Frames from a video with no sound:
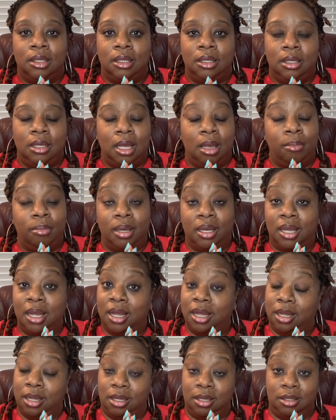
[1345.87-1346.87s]
And
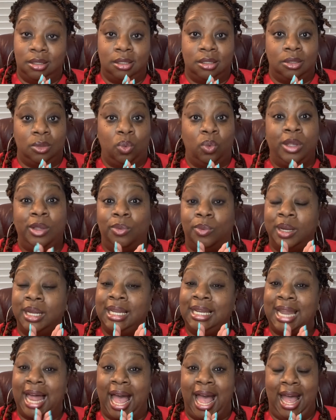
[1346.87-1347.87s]
because we
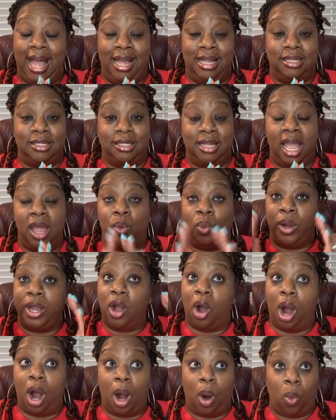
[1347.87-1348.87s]
realize and we
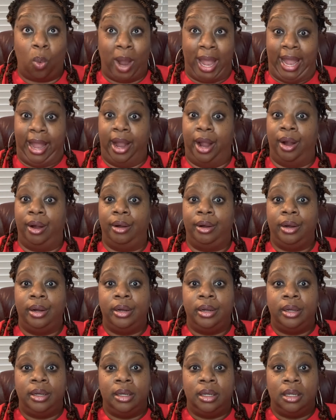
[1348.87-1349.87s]
are aware
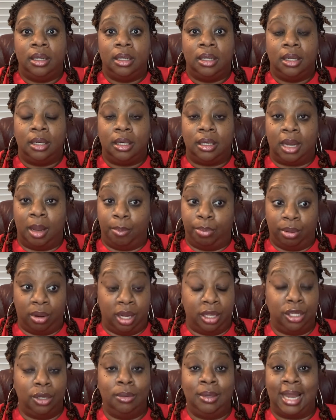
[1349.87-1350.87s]
that, bro,
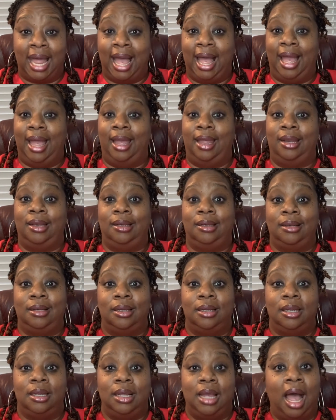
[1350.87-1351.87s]
you lying.
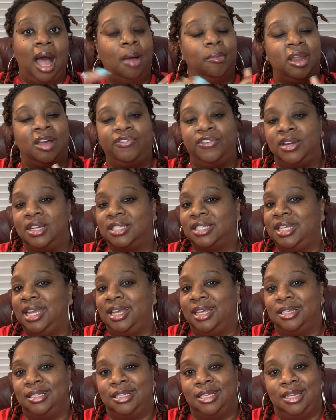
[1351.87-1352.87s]
I'm not finna
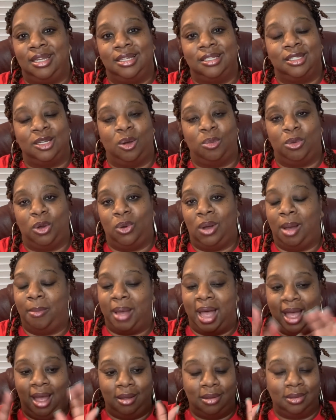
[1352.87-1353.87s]
stick into this no more.
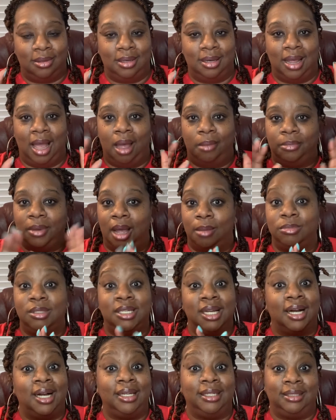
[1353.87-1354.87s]
I'm
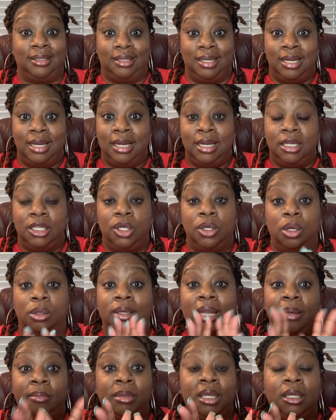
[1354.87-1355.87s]
done.
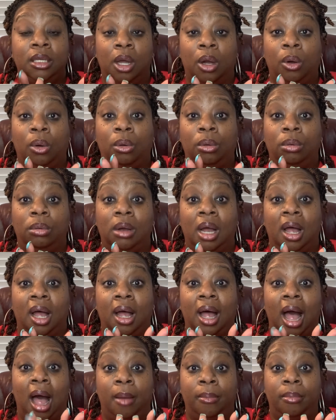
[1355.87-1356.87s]
Let me know.
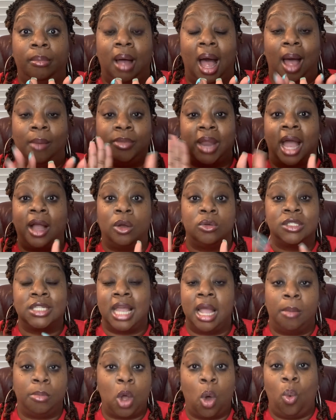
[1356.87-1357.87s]
I'm not going to say
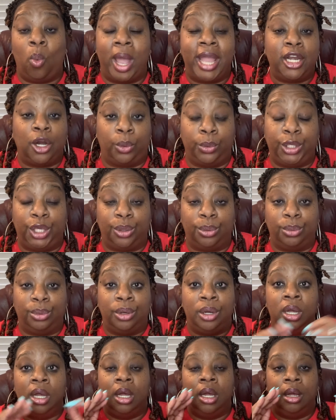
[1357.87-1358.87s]
I'm going to wait on you,
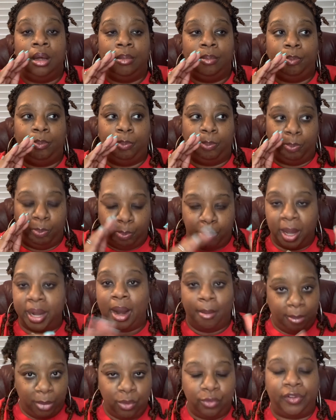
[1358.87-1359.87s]
but
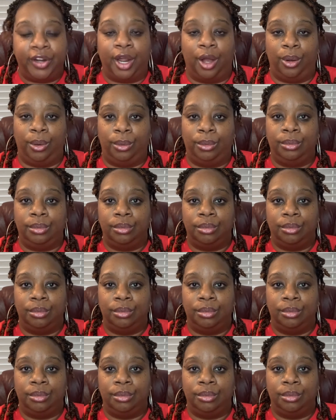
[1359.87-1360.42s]
I'm moving on